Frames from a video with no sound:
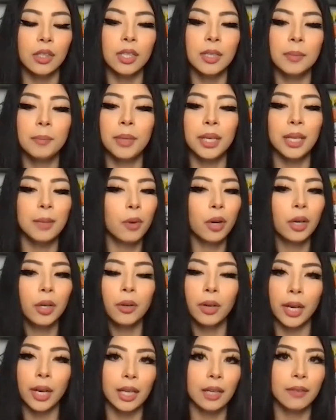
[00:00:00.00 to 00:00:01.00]
be more
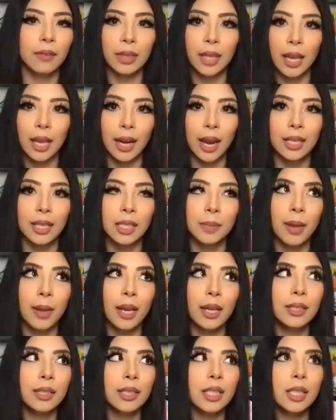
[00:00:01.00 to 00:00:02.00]
creative in that
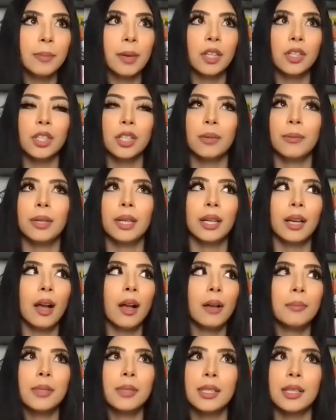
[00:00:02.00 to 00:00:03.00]
aspect, especially when it
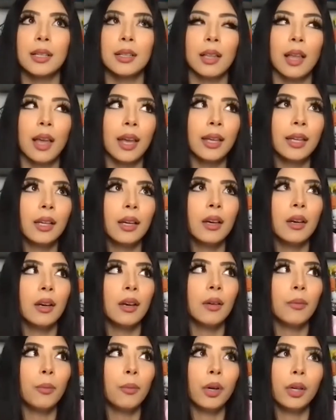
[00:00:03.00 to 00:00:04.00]
comes to like
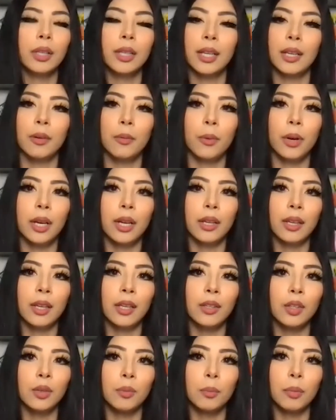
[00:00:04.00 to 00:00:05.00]
working with
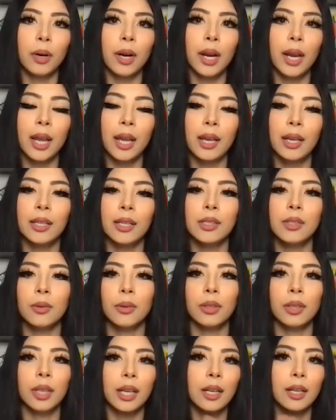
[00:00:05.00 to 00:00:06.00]
like new brands
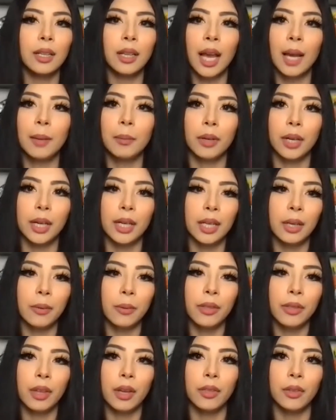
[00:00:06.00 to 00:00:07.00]
or like collaborating
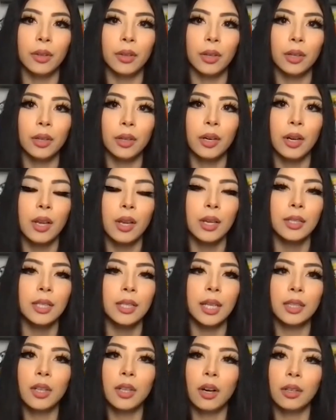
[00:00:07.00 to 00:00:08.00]
with other
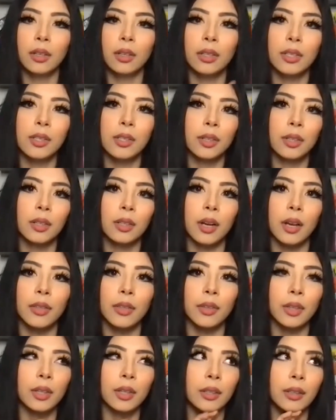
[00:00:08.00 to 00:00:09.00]
TikTokers or
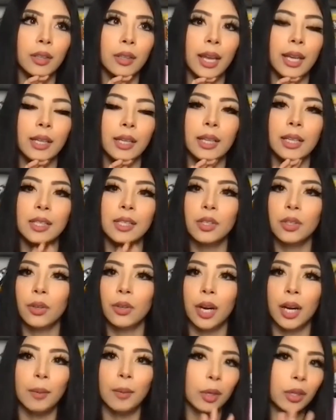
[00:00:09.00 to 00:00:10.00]
other like
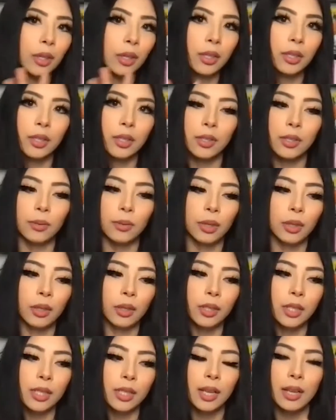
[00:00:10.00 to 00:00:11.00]
Instagrammers
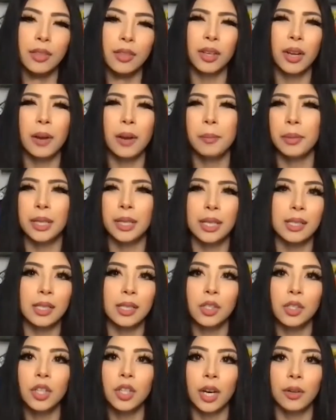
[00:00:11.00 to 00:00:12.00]
or just other companies
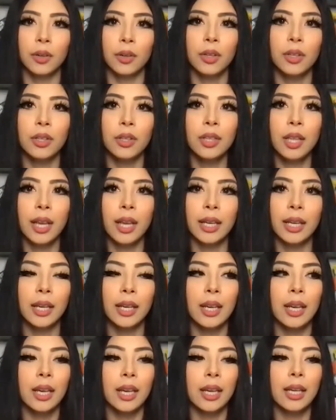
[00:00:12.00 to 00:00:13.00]
in general. Like
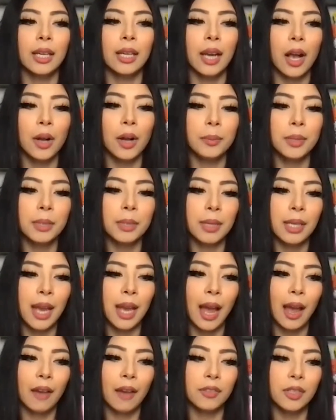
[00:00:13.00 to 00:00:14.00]
it helps me
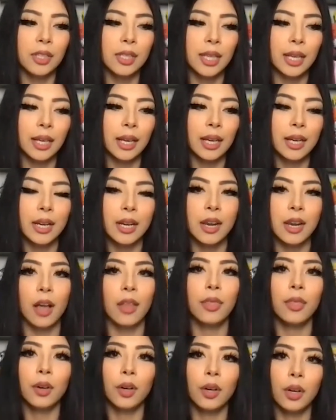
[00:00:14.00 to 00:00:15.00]
have just like
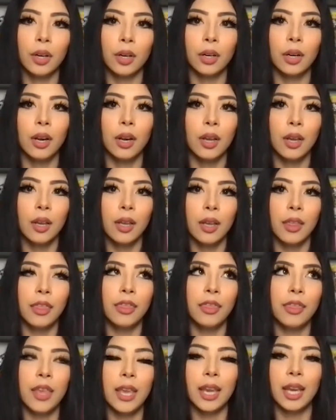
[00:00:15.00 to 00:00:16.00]
another
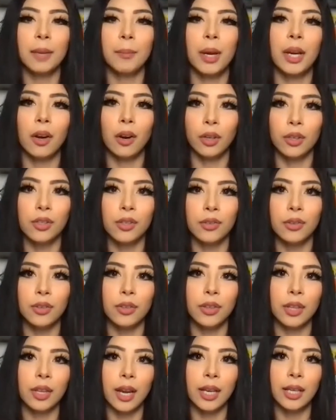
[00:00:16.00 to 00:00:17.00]
thing in my
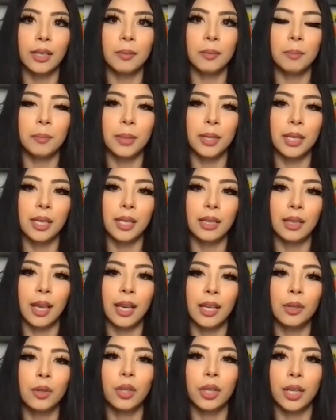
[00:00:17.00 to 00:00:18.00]
arsenal that I can be
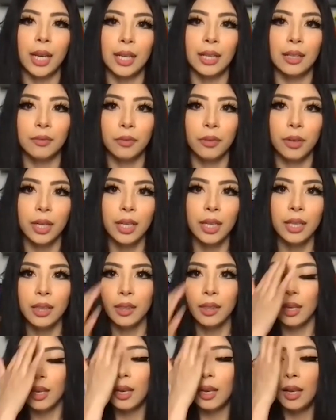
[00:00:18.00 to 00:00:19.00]
like creative
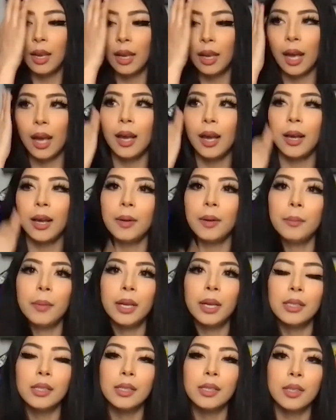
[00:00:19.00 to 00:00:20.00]
with.
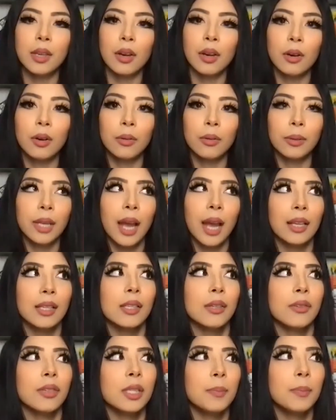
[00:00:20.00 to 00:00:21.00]
And so, yeah,
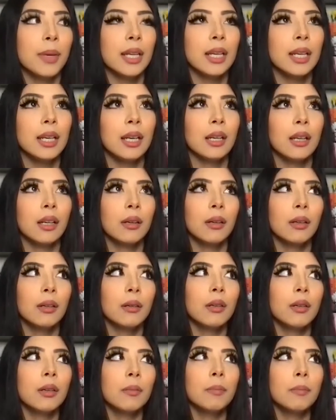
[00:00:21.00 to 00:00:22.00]
so it's been
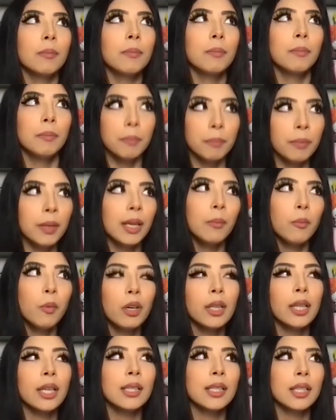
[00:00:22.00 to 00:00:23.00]
being
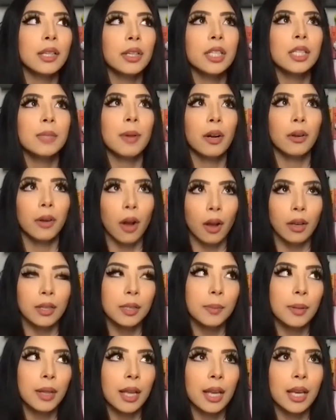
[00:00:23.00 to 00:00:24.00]
more like serious about
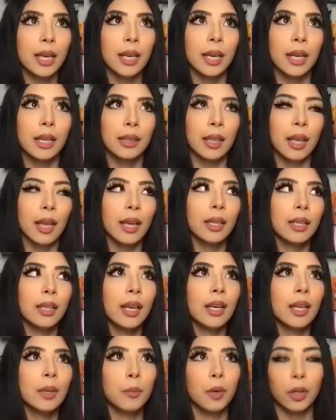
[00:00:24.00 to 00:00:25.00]
cosplay and like
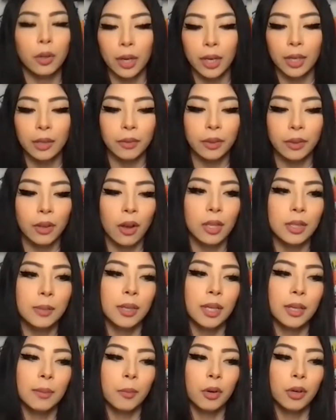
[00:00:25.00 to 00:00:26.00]
getting more creative with
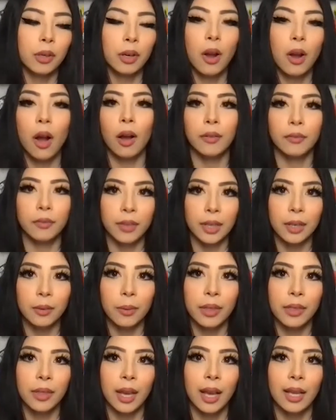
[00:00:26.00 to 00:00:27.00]
cosplay and more confident
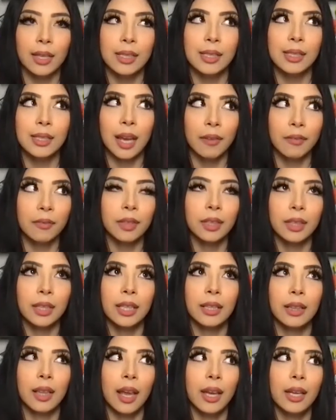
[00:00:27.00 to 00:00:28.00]
with it has
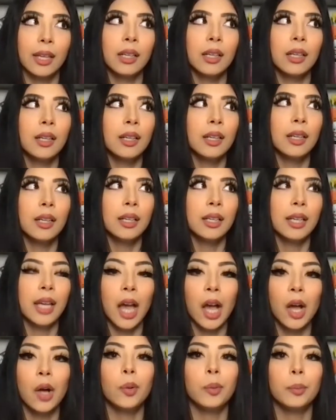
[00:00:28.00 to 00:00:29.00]
definitely like
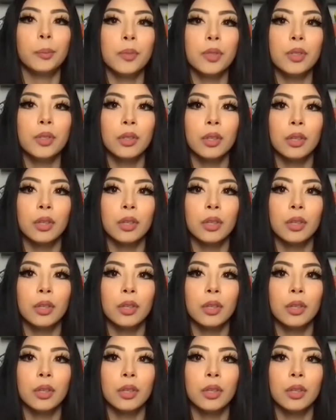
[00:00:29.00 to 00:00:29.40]
helped